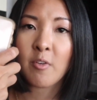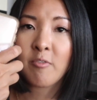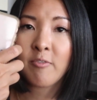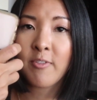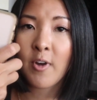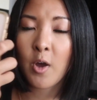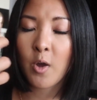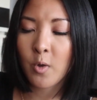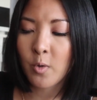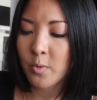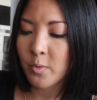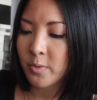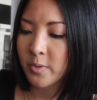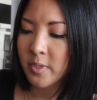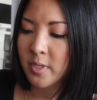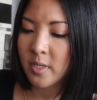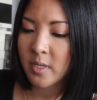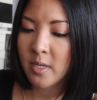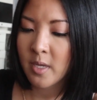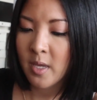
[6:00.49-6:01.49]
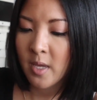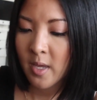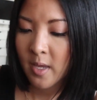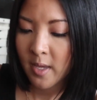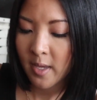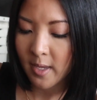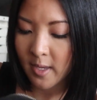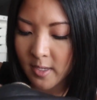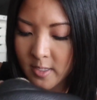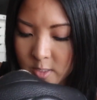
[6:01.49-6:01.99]
phone,
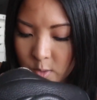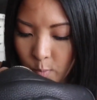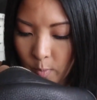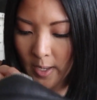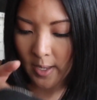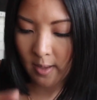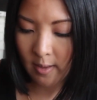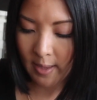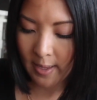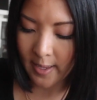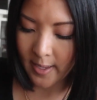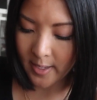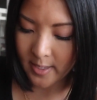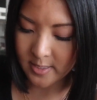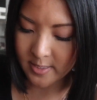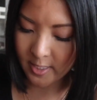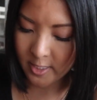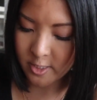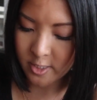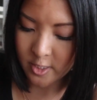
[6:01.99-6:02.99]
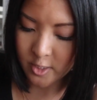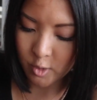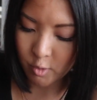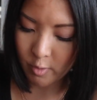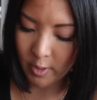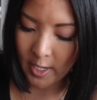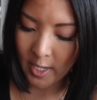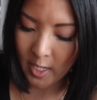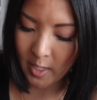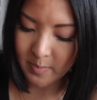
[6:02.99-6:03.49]
as well as I just
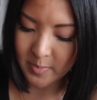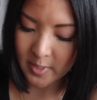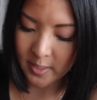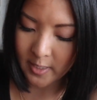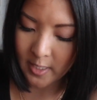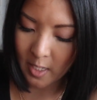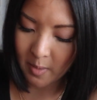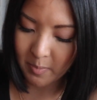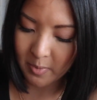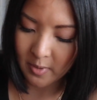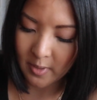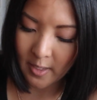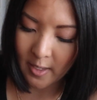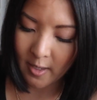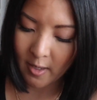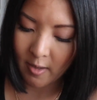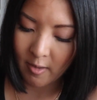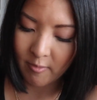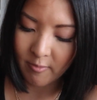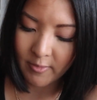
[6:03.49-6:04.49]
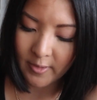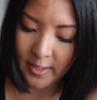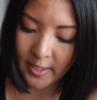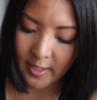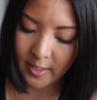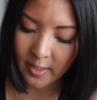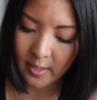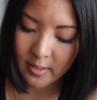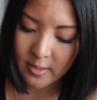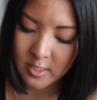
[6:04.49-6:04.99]
grabbed a couple of
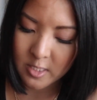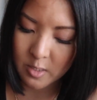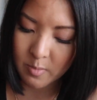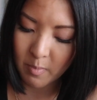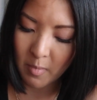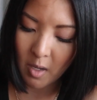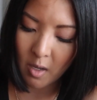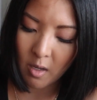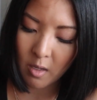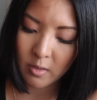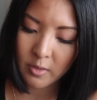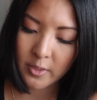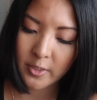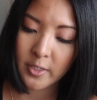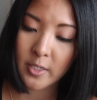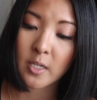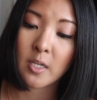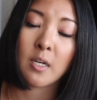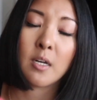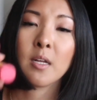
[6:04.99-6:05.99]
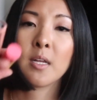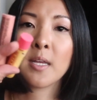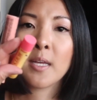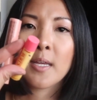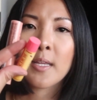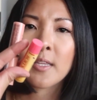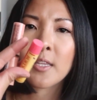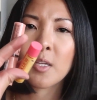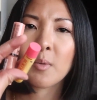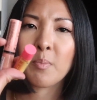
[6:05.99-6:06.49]
like small little
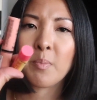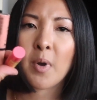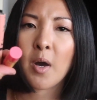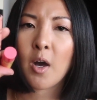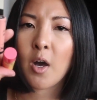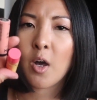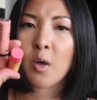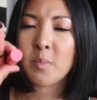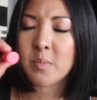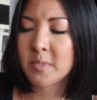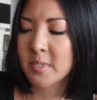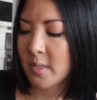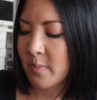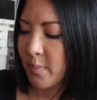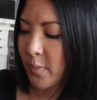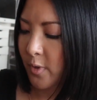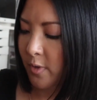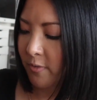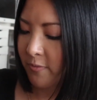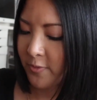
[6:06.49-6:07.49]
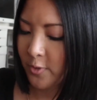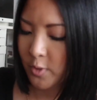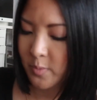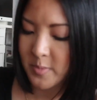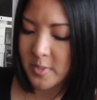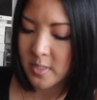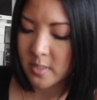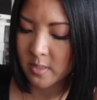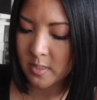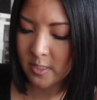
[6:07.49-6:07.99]
lip balms and
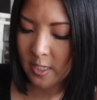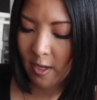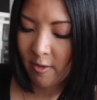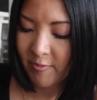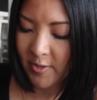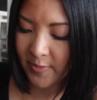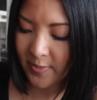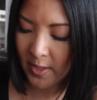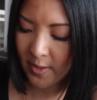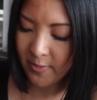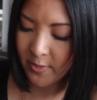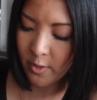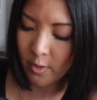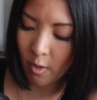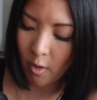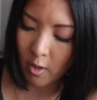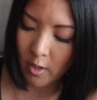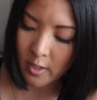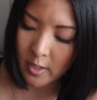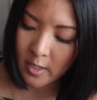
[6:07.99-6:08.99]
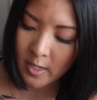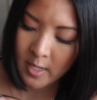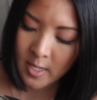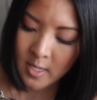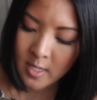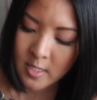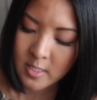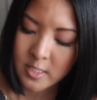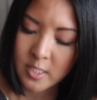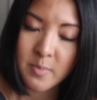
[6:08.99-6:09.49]
perfumes and stuff. And then there are
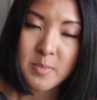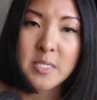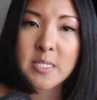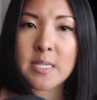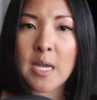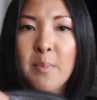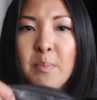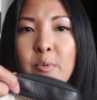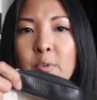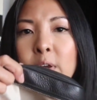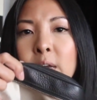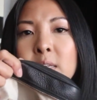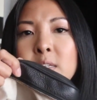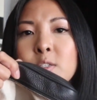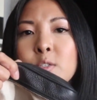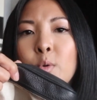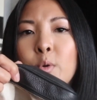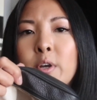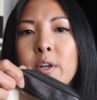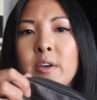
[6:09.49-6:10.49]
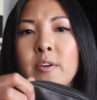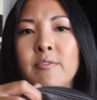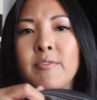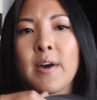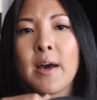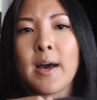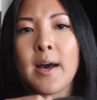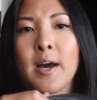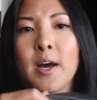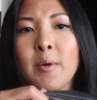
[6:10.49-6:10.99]
some separate sort
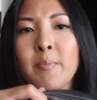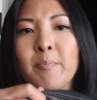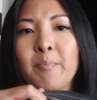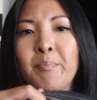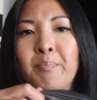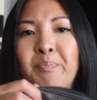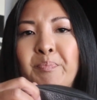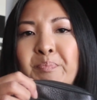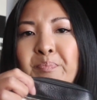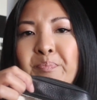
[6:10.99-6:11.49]
of